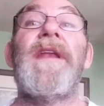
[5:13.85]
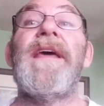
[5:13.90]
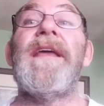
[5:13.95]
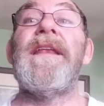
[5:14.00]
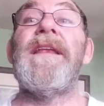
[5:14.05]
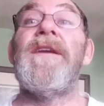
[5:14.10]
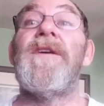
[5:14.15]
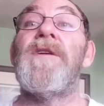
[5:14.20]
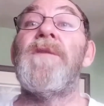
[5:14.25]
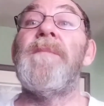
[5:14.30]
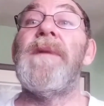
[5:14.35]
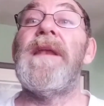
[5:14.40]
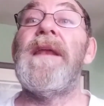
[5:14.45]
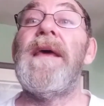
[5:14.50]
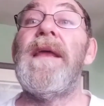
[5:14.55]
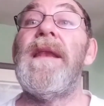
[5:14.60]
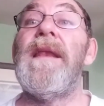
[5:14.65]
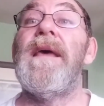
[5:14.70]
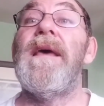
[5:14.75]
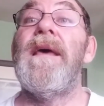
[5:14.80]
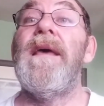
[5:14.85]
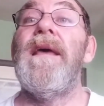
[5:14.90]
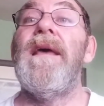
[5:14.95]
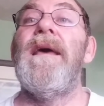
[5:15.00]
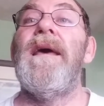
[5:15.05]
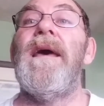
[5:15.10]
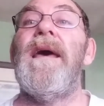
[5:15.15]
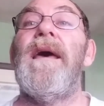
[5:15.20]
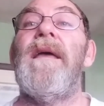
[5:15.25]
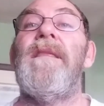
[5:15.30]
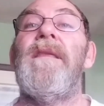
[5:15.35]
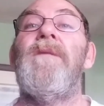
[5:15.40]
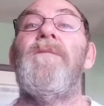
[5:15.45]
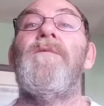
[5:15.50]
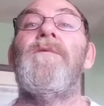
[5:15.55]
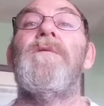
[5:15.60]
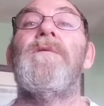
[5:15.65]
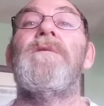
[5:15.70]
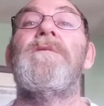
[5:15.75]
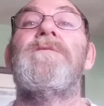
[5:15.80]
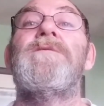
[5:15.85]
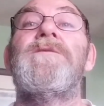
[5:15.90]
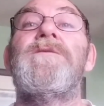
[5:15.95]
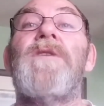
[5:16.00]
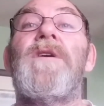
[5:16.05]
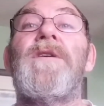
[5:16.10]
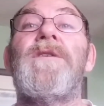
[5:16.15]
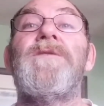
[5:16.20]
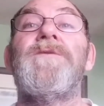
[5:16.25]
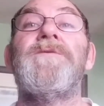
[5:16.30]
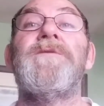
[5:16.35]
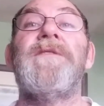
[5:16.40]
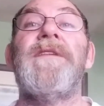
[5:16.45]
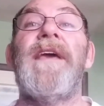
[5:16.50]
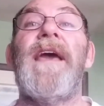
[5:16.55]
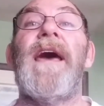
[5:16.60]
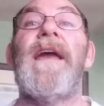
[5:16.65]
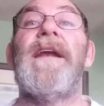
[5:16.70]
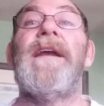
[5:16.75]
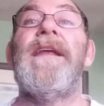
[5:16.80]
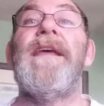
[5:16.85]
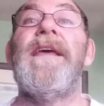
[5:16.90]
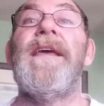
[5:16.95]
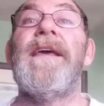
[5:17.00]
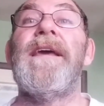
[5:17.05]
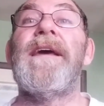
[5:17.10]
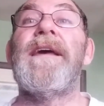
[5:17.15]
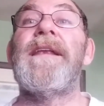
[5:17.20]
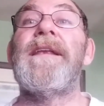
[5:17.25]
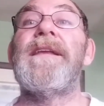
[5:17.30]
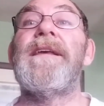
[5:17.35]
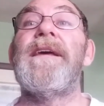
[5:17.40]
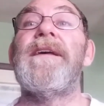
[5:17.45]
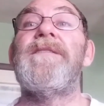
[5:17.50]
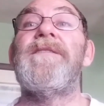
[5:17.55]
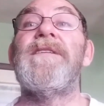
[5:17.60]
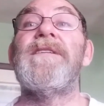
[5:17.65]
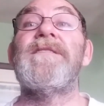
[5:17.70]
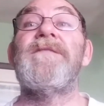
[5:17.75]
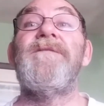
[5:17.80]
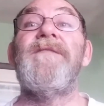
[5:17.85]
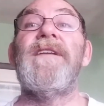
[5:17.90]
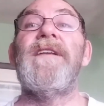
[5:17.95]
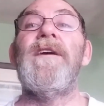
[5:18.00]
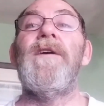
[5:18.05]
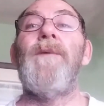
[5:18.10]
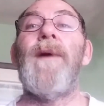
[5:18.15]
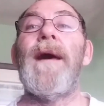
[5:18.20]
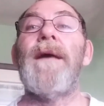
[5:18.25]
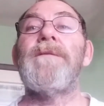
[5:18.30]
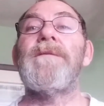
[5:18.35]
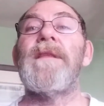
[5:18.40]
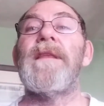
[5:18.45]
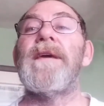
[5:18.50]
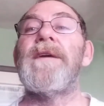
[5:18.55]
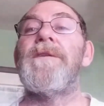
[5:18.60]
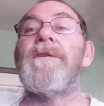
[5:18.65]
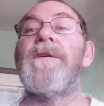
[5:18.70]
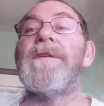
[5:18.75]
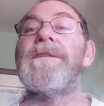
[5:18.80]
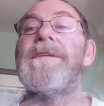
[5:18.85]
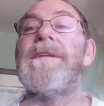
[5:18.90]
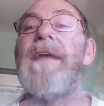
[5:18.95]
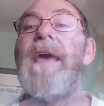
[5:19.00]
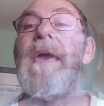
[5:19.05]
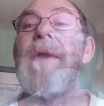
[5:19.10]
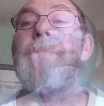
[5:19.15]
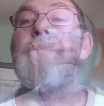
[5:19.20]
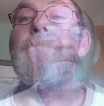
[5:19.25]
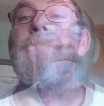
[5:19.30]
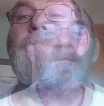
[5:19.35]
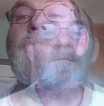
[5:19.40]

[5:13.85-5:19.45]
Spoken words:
it here in a minute, and then we'll start doing the editing and get this video out later on today.